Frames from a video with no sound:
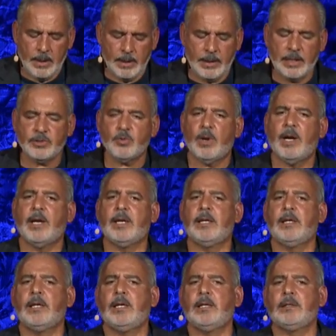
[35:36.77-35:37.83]
And that's
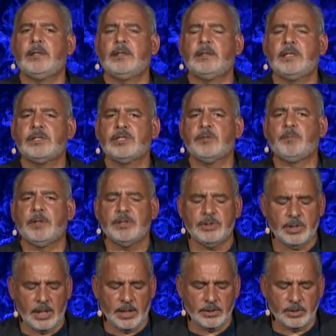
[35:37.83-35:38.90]
why He
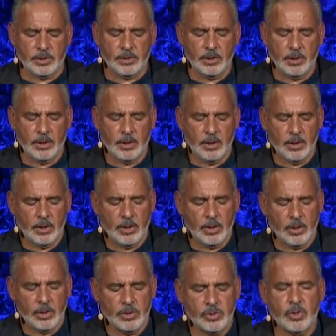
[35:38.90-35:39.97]
disciplines us,
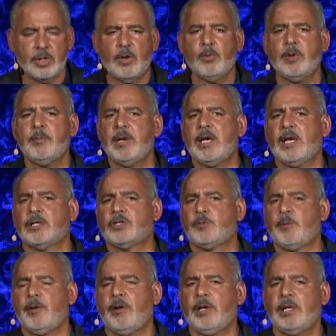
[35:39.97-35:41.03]
so that we may
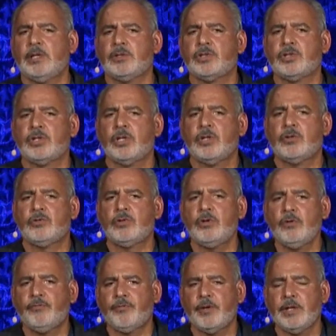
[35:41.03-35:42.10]
experience
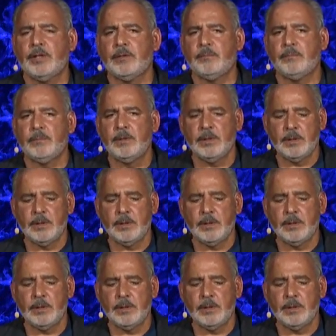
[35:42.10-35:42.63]
true freedom.